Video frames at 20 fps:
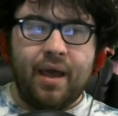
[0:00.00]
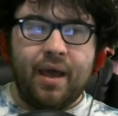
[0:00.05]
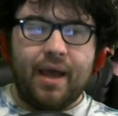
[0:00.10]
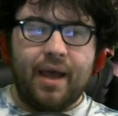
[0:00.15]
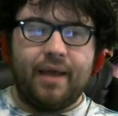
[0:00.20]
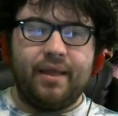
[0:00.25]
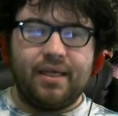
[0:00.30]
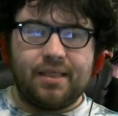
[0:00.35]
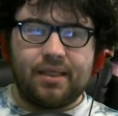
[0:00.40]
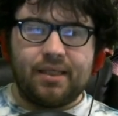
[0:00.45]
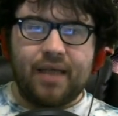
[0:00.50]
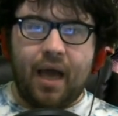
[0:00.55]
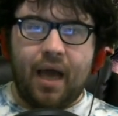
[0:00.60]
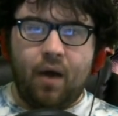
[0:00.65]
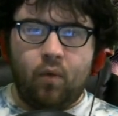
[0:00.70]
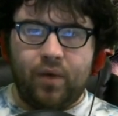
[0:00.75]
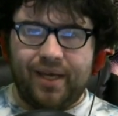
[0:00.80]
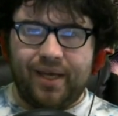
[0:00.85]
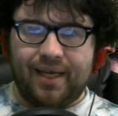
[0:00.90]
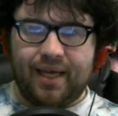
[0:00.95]
And this is how
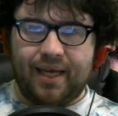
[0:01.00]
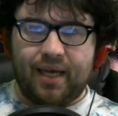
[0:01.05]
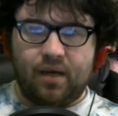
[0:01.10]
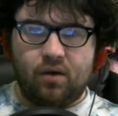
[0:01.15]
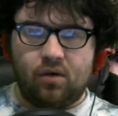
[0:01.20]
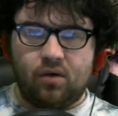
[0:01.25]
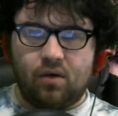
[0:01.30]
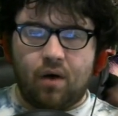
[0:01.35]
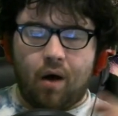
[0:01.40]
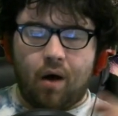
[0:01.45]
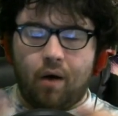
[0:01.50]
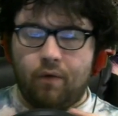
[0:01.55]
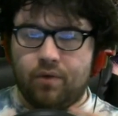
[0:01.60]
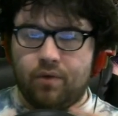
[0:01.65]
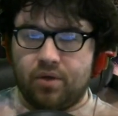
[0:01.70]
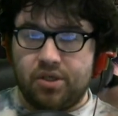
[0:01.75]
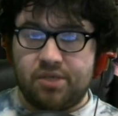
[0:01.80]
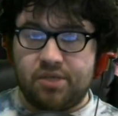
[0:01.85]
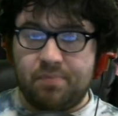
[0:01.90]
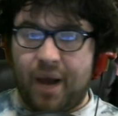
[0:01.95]
we kill all
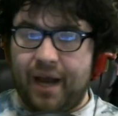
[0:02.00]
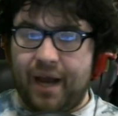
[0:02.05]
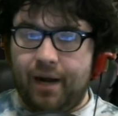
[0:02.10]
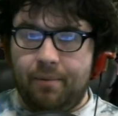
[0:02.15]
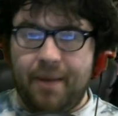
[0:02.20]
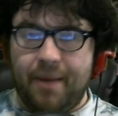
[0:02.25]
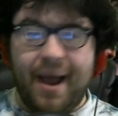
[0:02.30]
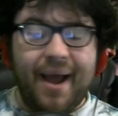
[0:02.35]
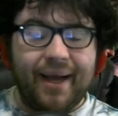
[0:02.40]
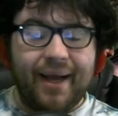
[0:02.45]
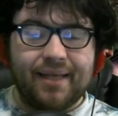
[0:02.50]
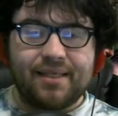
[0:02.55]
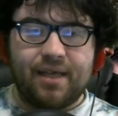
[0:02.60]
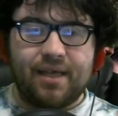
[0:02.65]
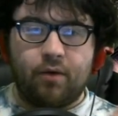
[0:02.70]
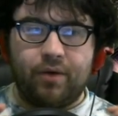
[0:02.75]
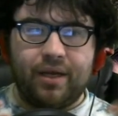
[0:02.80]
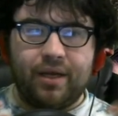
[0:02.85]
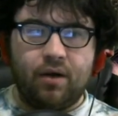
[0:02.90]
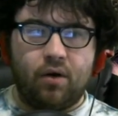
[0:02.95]
those spider packs,
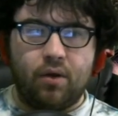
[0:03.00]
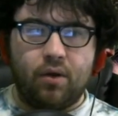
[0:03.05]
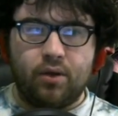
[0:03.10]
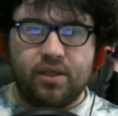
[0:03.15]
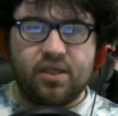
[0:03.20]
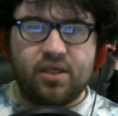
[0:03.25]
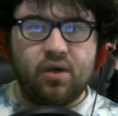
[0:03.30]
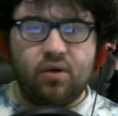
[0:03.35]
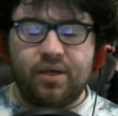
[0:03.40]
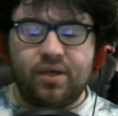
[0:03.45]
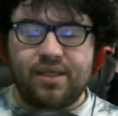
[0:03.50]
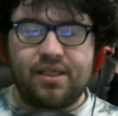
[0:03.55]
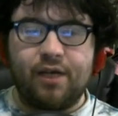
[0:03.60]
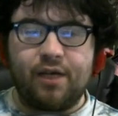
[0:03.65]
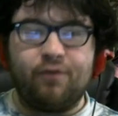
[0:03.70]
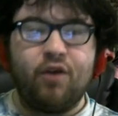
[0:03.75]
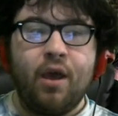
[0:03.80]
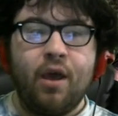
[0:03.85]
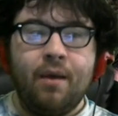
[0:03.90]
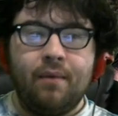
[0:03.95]
how we kill all those annoying
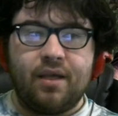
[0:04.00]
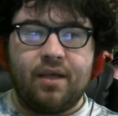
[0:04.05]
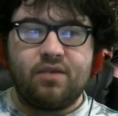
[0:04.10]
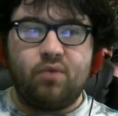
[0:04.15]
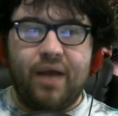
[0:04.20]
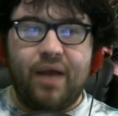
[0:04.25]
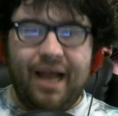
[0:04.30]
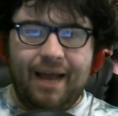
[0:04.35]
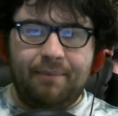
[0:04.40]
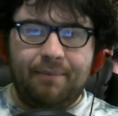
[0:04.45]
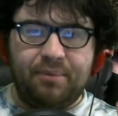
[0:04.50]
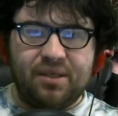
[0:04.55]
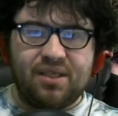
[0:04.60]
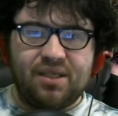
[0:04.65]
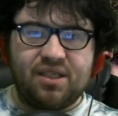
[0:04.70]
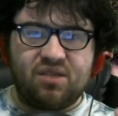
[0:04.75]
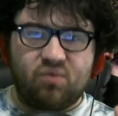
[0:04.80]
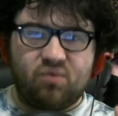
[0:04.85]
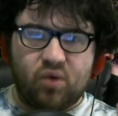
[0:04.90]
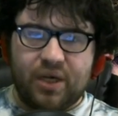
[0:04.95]
stuff. Because what happens
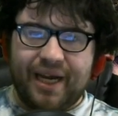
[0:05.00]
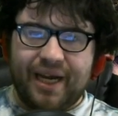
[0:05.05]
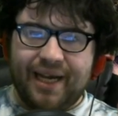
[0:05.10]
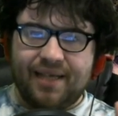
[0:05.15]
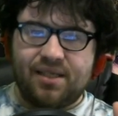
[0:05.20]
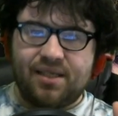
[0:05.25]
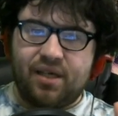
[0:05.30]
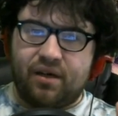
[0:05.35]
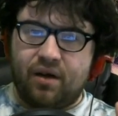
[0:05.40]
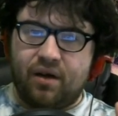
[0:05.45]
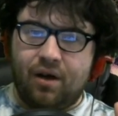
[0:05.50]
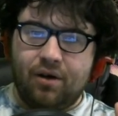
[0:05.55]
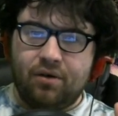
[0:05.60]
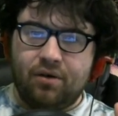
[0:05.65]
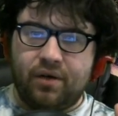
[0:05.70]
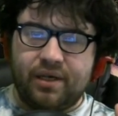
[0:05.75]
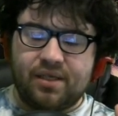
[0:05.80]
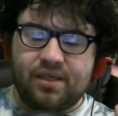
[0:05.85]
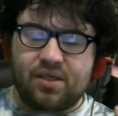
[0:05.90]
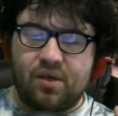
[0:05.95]
is we'll cast our
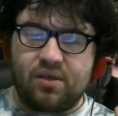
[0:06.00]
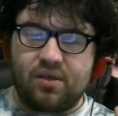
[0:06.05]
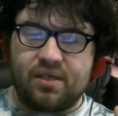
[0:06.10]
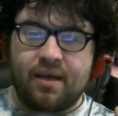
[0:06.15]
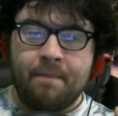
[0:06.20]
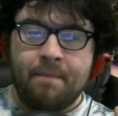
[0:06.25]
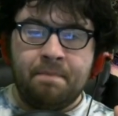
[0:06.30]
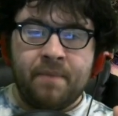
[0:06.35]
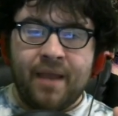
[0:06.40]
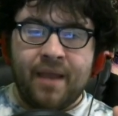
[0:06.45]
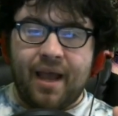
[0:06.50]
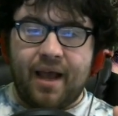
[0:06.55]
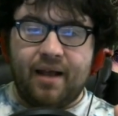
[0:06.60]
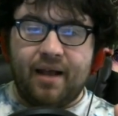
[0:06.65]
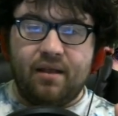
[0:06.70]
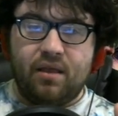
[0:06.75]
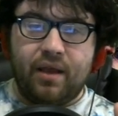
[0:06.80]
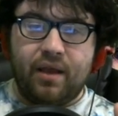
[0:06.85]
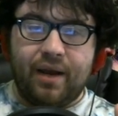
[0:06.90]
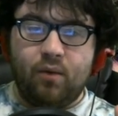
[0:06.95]
Hungering Souls,
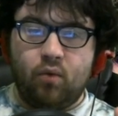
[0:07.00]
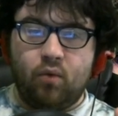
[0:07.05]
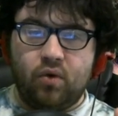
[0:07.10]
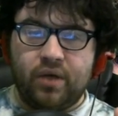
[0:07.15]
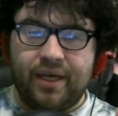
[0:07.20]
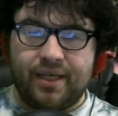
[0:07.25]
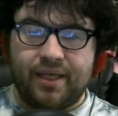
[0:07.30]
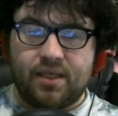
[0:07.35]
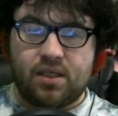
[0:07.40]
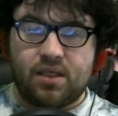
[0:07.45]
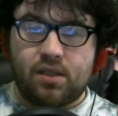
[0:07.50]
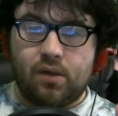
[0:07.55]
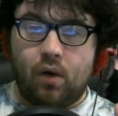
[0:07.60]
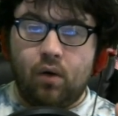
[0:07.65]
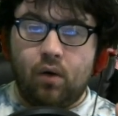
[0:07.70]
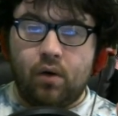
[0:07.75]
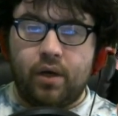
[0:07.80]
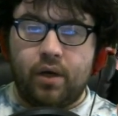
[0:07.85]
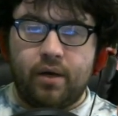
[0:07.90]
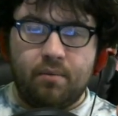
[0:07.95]
and they will get
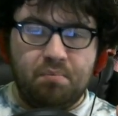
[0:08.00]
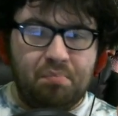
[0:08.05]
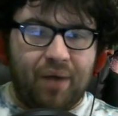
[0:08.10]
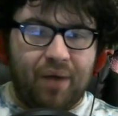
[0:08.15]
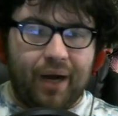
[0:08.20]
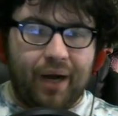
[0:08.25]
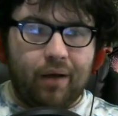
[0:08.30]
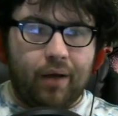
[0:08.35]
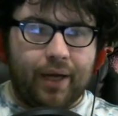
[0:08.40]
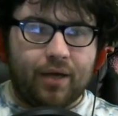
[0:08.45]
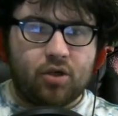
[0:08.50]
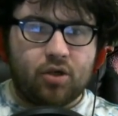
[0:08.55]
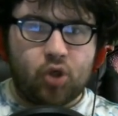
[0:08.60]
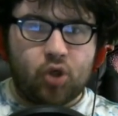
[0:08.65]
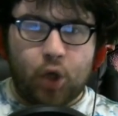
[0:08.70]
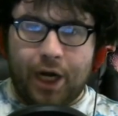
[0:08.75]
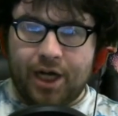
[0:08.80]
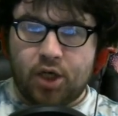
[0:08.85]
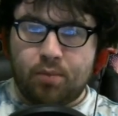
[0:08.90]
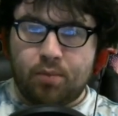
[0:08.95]
stolen by like
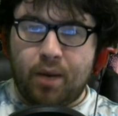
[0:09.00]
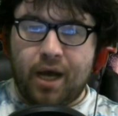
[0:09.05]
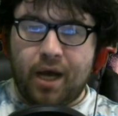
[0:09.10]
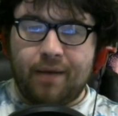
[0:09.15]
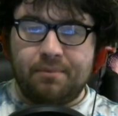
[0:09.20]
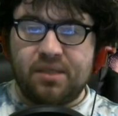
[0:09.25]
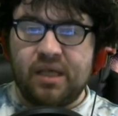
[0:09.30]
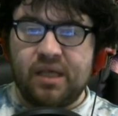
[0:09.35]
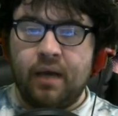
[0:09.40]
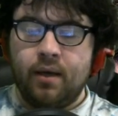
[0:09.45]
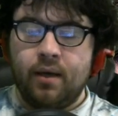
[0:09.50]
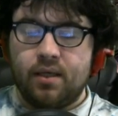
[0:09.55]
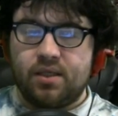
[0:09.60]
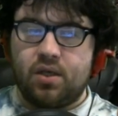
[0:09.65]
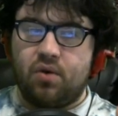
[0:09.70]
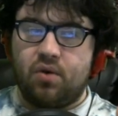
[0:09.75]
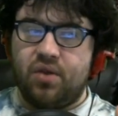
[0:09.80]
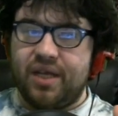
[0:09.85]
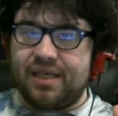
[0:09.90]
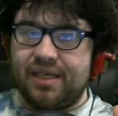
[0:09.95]
trash mobs.
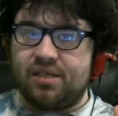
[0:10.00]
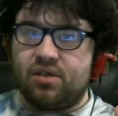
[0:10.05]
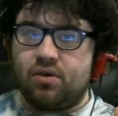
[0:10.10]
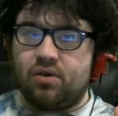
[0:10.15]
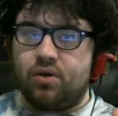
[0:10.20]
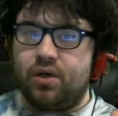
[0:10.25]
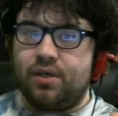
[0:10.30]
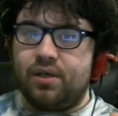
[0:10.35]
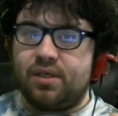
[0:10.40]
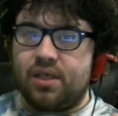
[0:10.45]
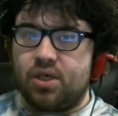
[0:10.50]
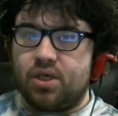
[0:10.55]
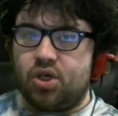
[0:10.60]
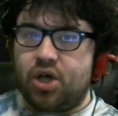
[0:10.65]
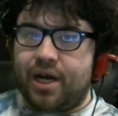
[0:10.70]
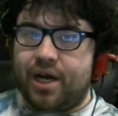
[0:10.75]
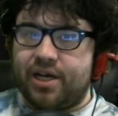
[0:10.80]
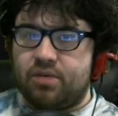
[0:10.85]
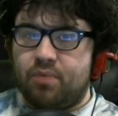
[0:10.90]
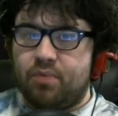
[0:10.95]
So this clears the
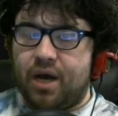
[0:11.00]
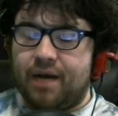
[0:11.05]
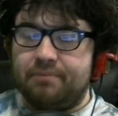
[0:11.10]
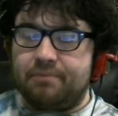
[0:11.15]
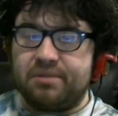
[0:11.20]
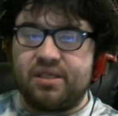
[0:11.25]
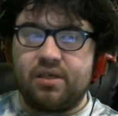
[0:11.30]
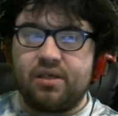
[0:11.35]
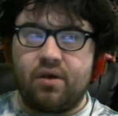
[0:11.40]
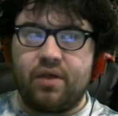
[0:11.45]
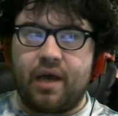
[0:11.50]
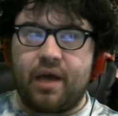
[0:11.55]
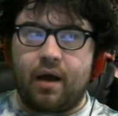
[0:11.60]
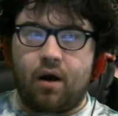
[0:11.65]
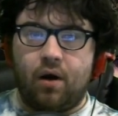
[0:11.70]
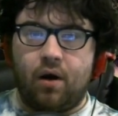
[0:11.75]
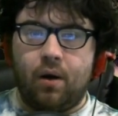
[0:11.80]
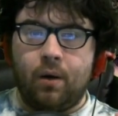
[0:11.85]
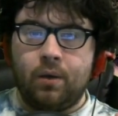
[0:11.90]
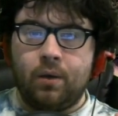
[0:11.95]
trash mobs so that
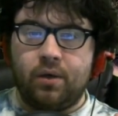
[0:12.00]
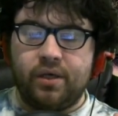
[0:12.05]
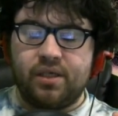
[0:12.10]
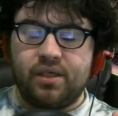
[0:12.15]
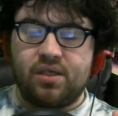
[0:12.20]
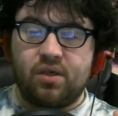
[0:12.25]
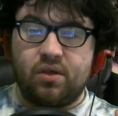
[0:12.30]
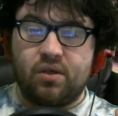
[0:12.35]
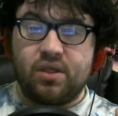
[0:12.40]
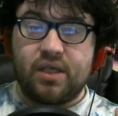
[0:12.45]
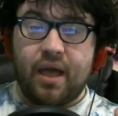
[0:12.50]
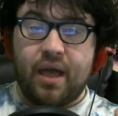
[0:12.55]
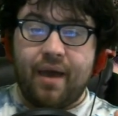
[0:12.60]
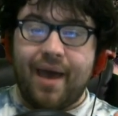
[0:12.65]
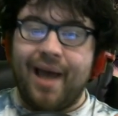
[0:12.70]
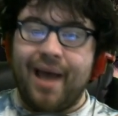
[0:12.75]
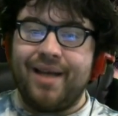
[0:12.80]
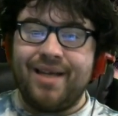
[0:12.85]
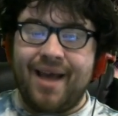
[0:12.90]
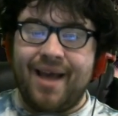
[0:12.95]
our Hungering Souls
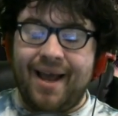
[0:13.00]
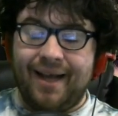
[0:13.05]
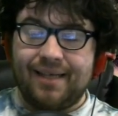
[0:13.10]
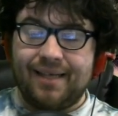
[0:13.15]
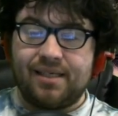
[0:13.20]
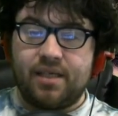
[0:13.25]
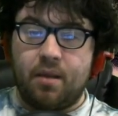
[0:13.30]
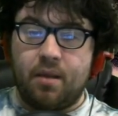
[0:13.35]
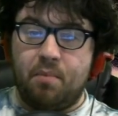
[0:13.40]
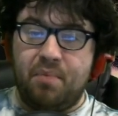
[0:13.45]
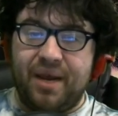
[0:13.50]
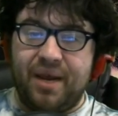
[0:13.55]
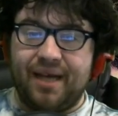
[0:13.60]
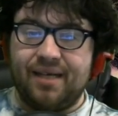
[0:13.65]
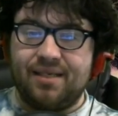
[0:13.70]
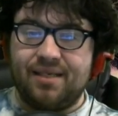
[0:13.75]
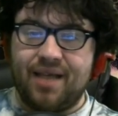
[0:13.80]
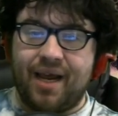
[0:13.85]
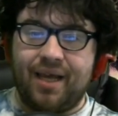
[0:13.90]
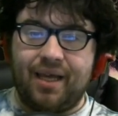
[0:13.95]
attacks the
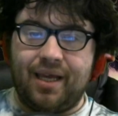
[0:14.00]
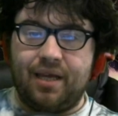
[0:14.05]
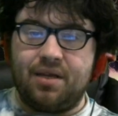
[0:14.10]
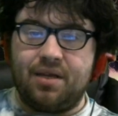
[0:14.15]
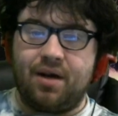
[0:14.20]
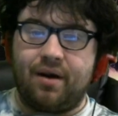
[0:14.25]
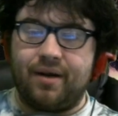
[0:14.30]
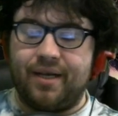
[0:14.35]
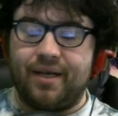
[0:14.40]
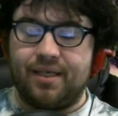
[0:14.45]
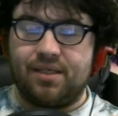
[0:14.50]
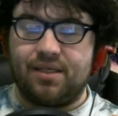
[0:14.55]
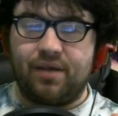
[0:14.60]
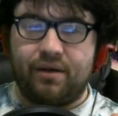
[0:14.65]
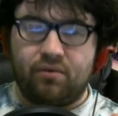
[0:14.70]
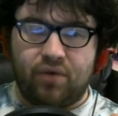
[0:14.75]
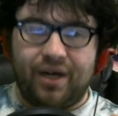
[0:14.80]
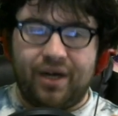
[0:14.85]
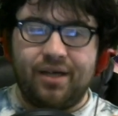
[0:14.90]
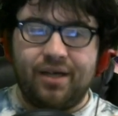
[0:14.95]
big tanky targets like
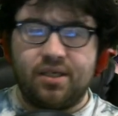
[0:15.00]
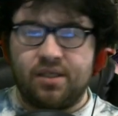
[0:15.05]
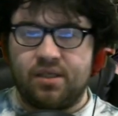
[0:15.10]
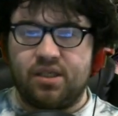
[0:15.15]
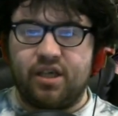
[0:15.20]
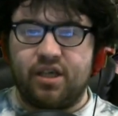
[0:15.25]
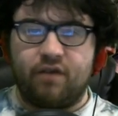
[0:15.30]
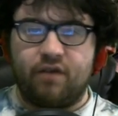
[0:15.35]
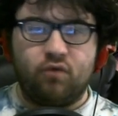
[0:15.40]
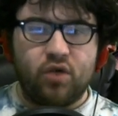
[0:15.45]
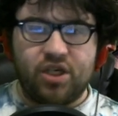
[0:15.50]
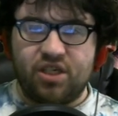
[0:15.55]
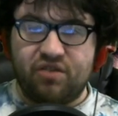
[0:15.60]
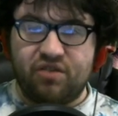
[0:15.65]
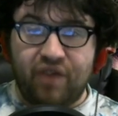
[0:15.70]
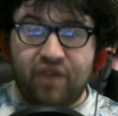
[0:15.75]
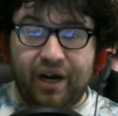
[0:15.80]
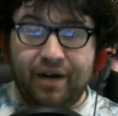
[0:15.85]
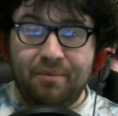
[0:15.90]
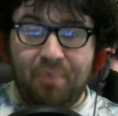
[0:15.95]
rares and stuff, which is
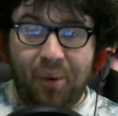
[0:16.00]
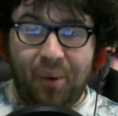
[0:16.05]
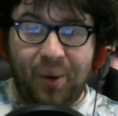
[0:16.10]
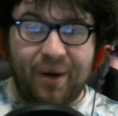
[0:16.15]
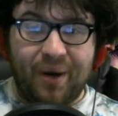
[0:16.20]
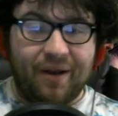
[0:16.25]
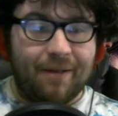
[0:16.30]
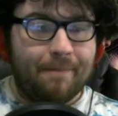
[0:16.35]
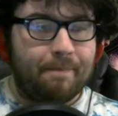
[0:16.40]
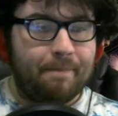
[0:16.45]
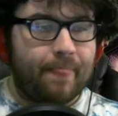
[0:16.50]
very important.